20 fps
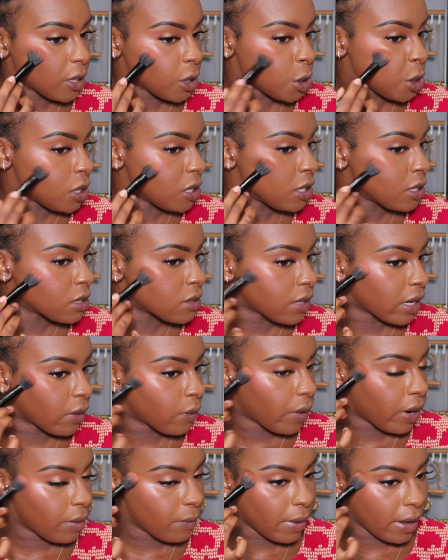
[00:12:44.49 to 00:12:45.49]
cheeks, like
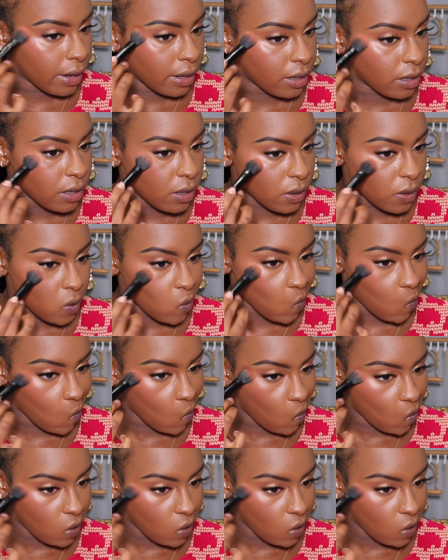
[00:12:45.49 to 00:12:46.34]
right back here